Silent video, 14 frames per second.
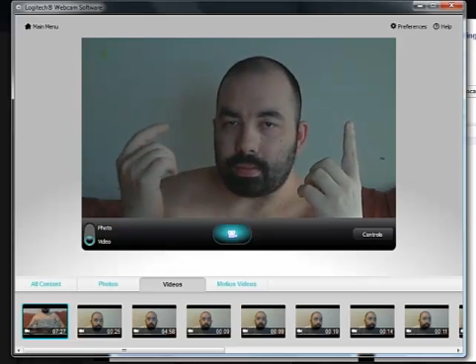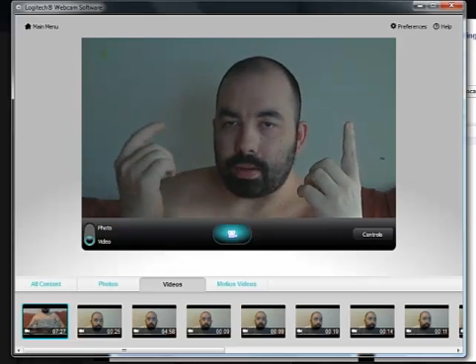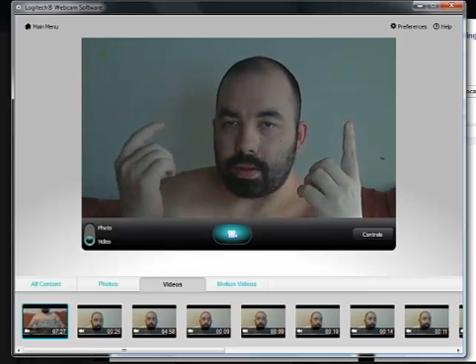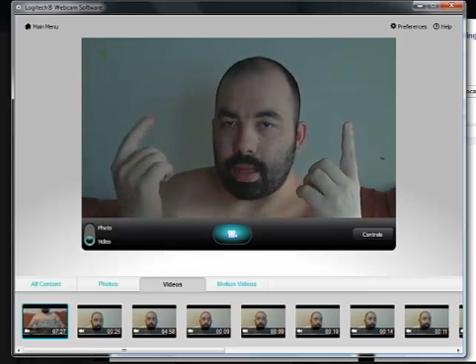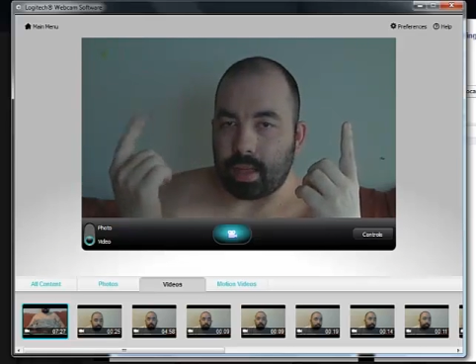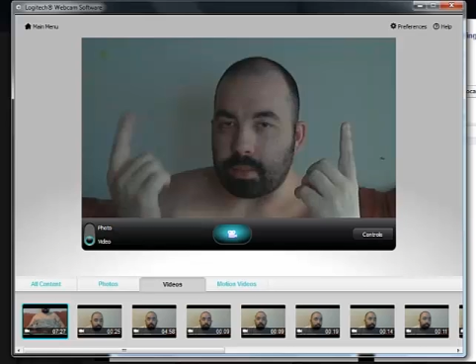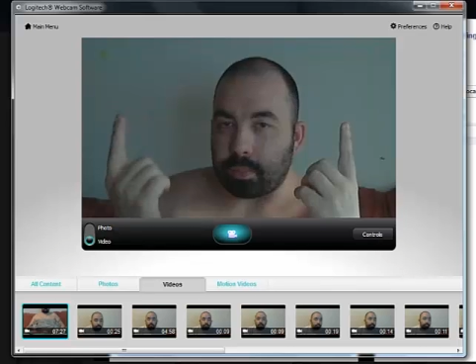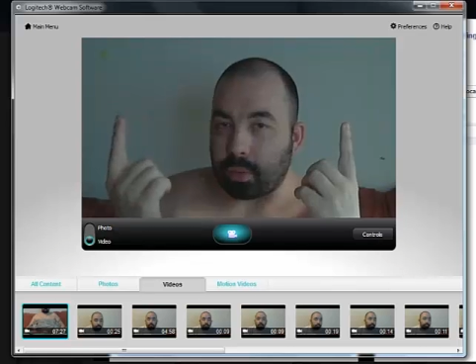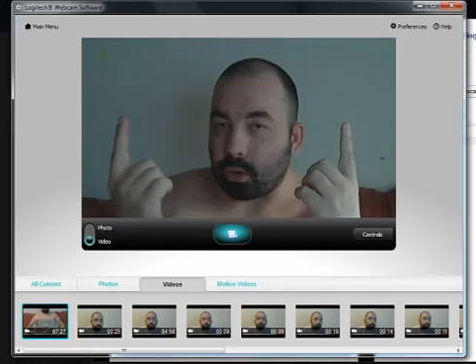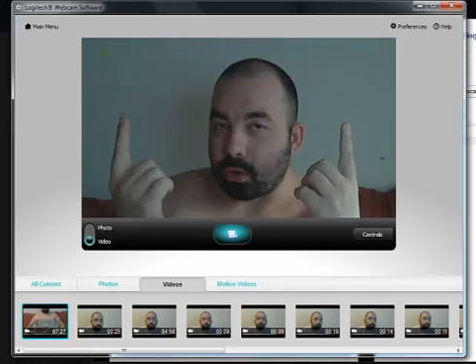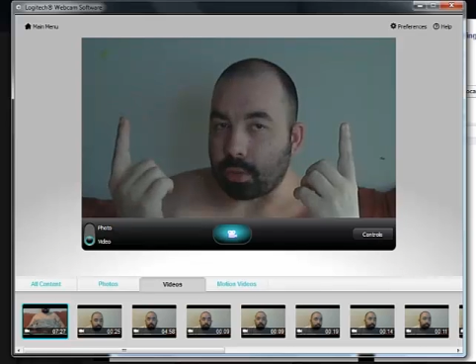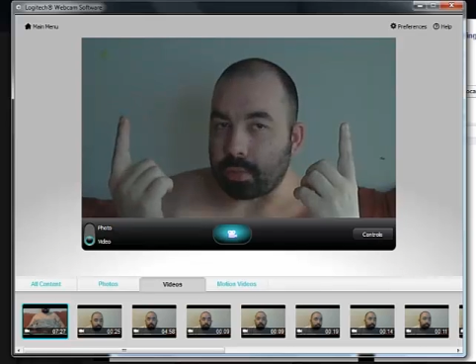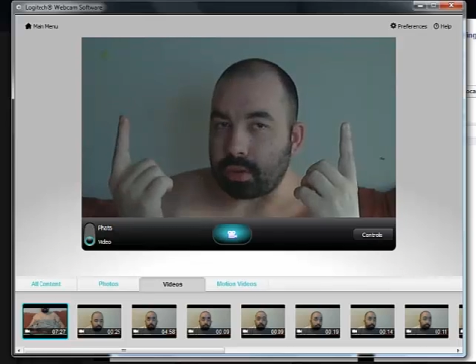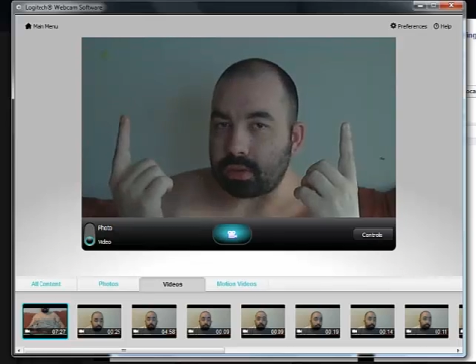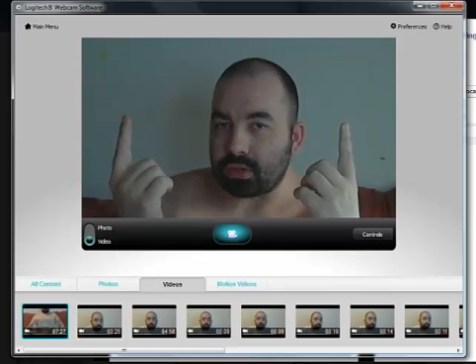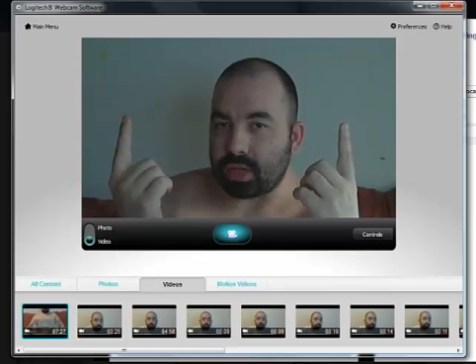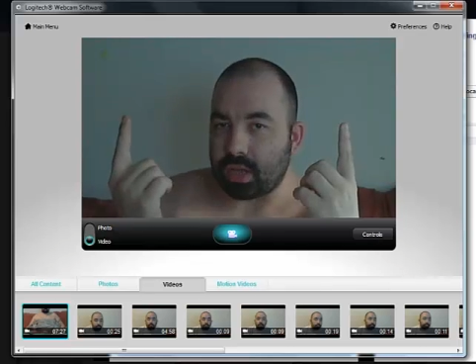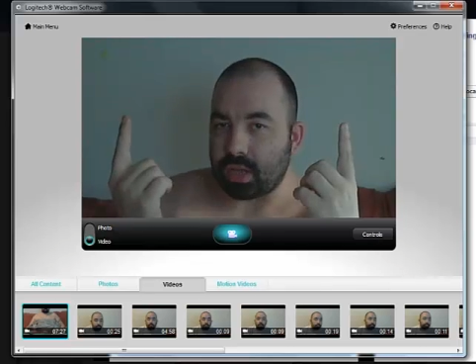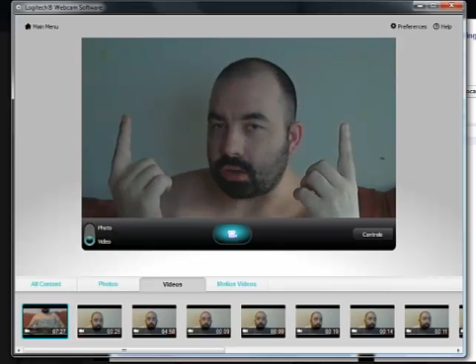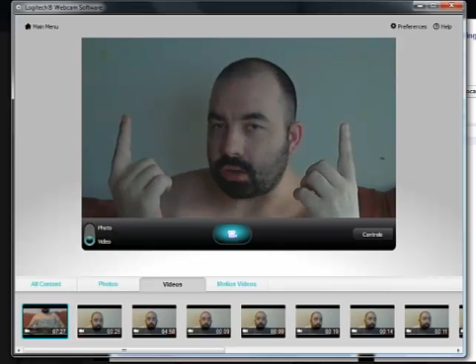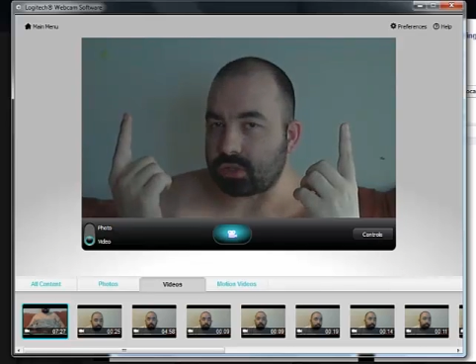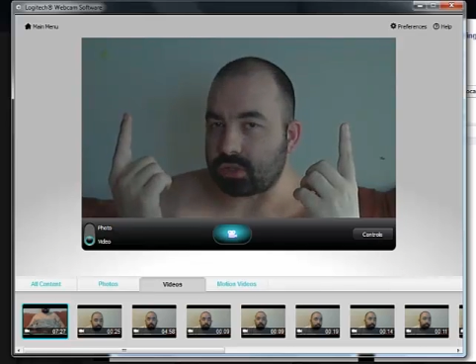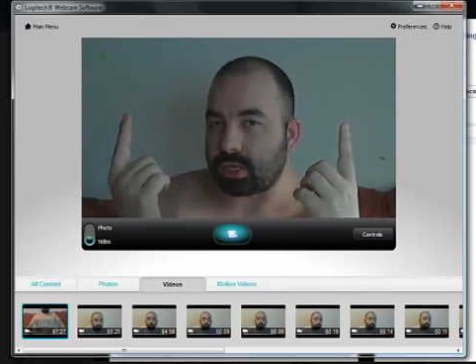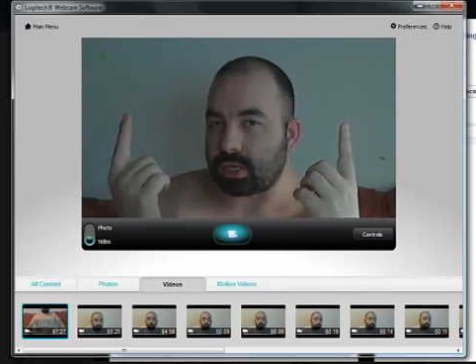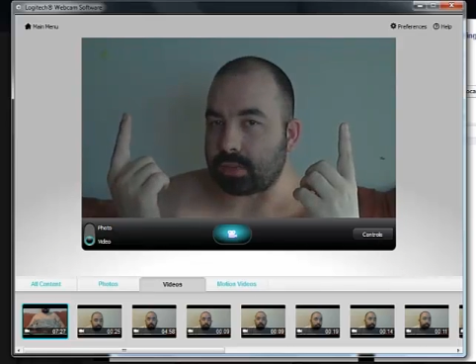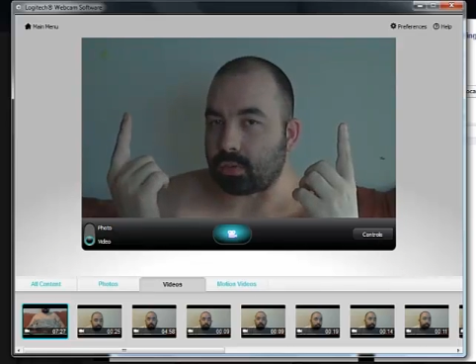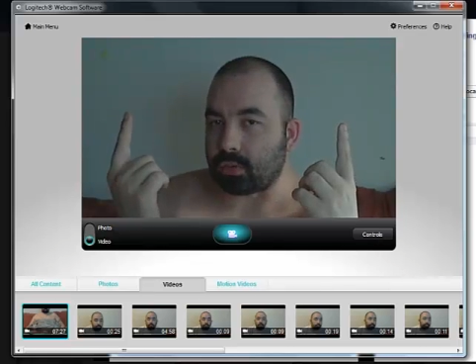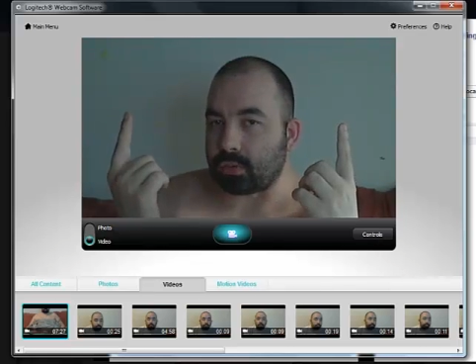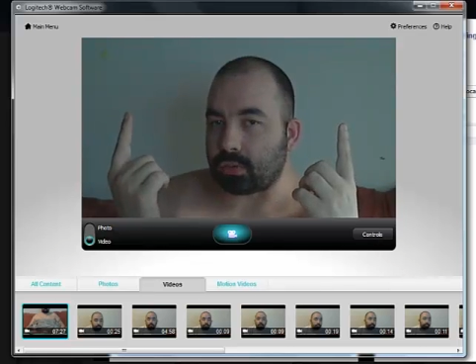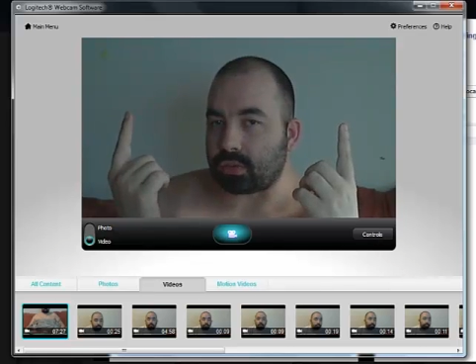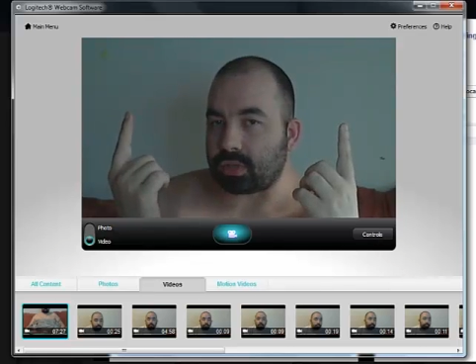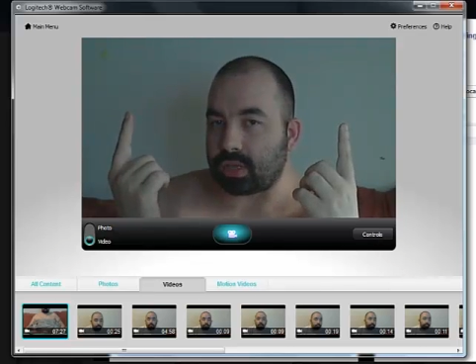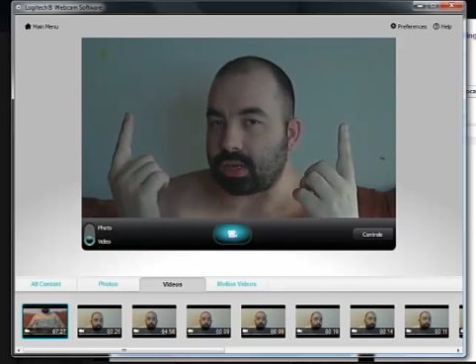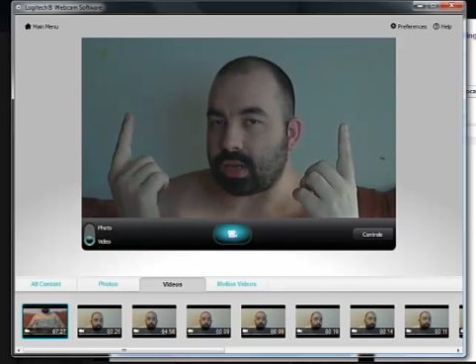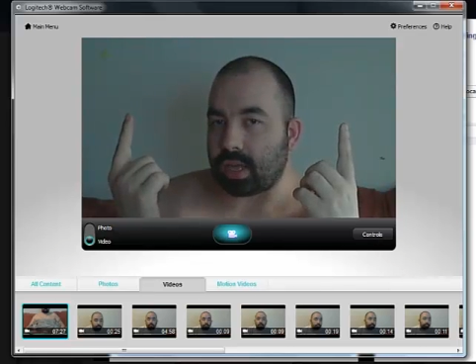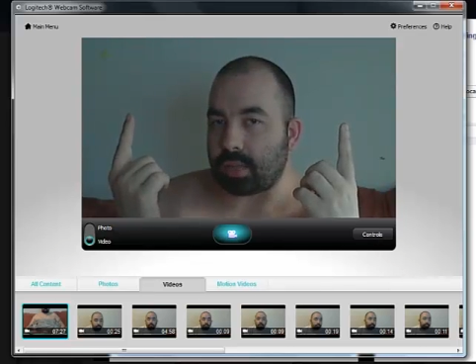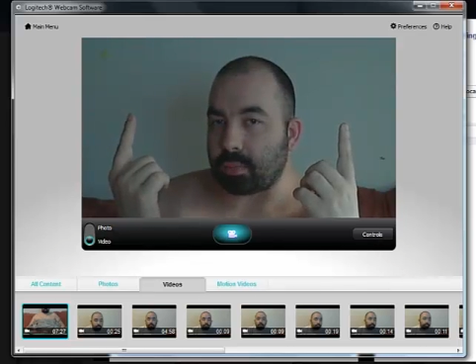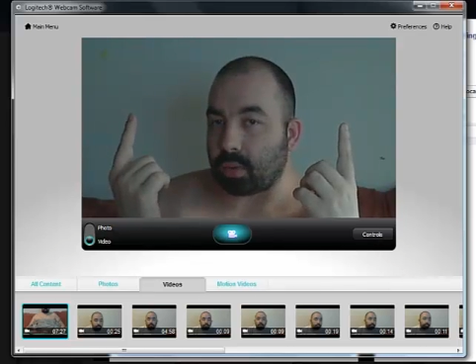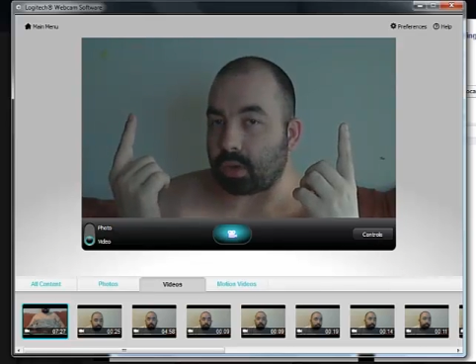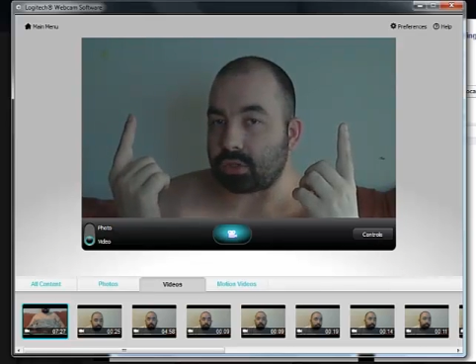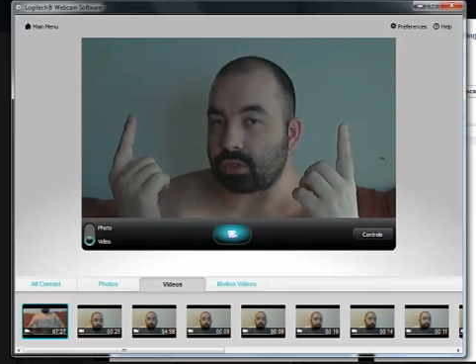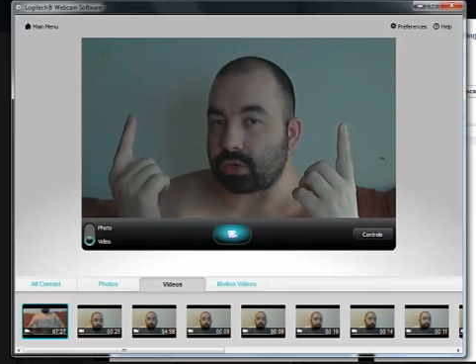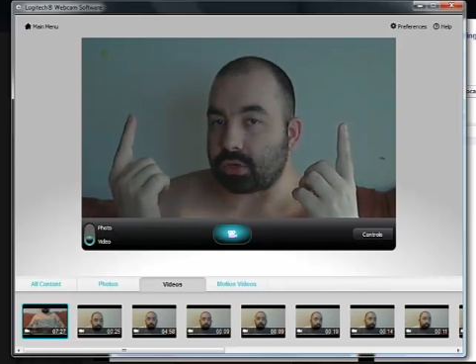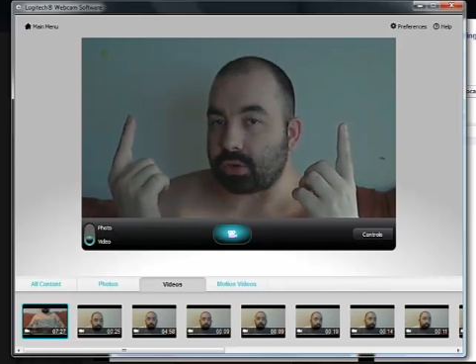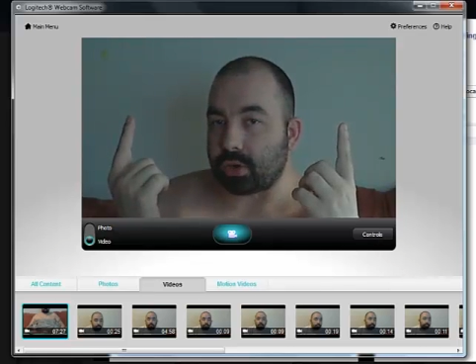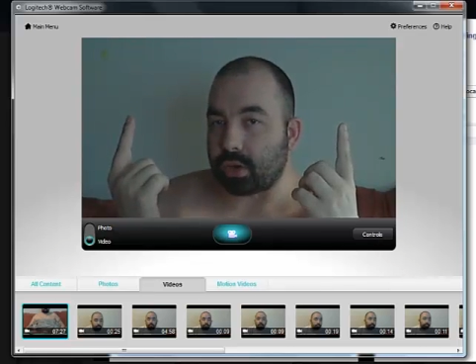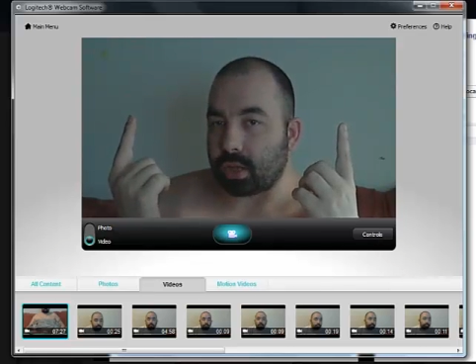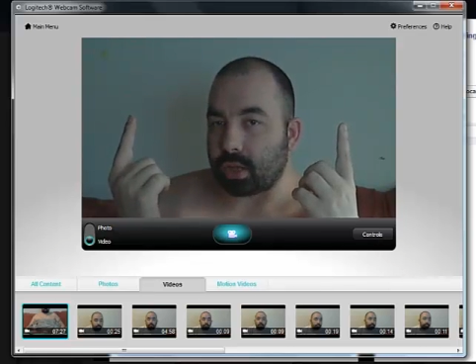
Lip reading: And Pokemon say unstable DNA monster,